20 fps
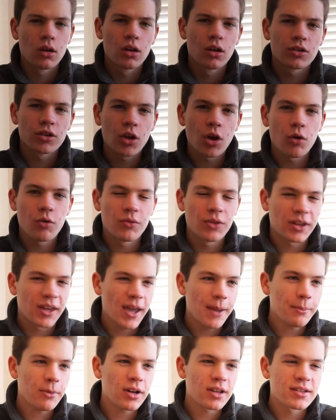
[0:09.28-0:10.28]
So the
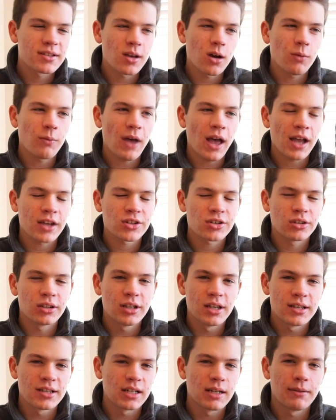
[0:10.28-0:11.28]
camera itself
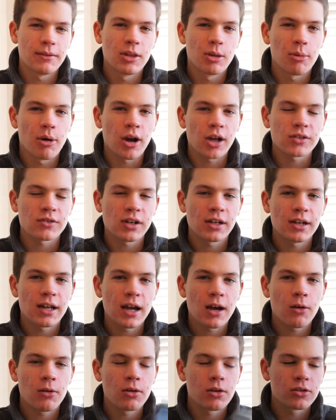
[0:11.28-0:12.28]
actually isn't even in the box right
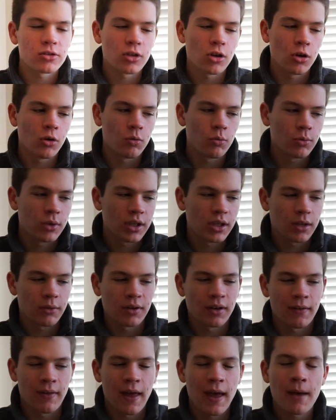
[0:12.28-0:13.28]
now, so we can get
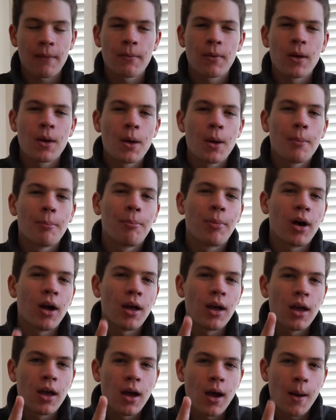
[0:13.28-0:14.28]
rid of that.
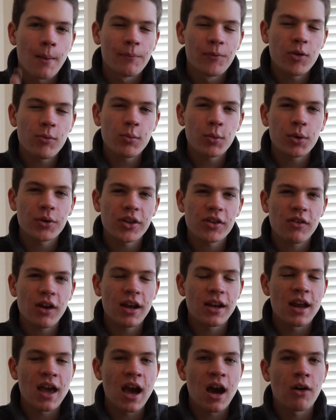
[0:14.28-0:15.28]
But I'm filming with it
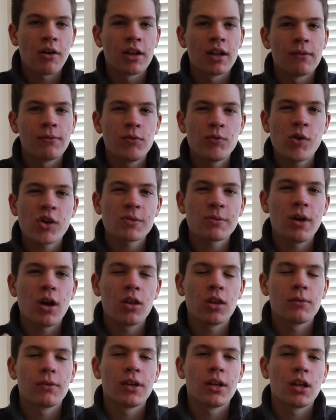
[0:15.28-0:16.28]
right now, and if you've watched my
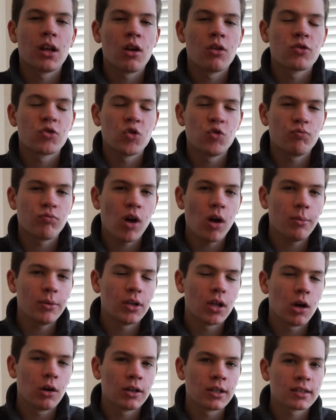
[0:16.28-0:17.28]
other videos, you've probably
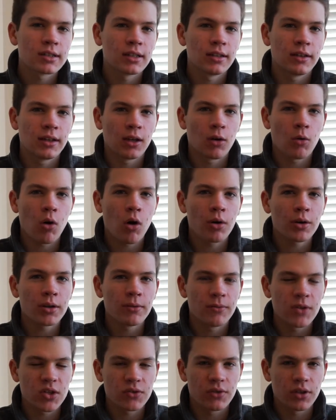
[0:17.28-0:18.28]
noticed that the quality
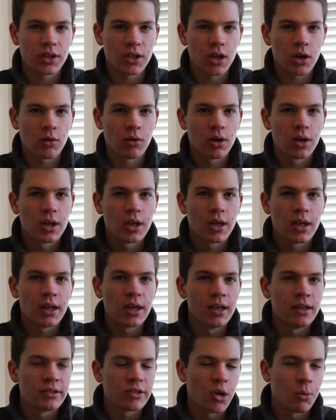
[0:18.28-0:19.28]
of this video
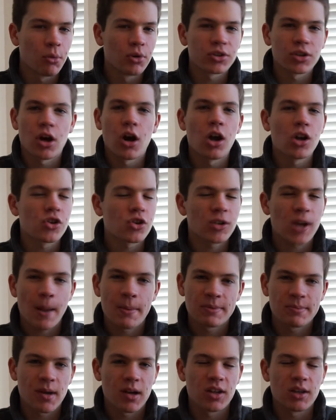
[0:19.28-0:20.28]
is almost 100
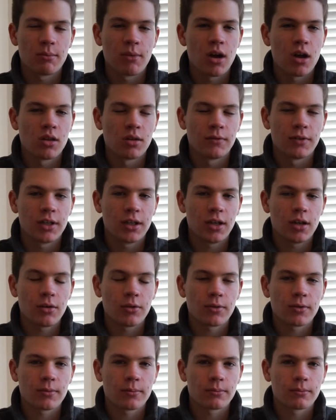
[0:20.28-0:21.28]
times better than my other
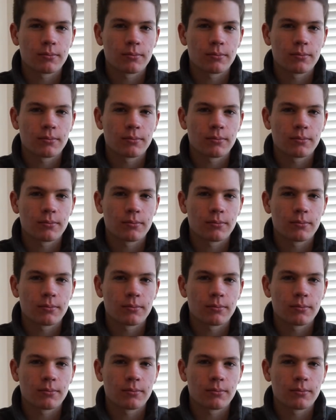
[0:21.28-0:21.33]
videos.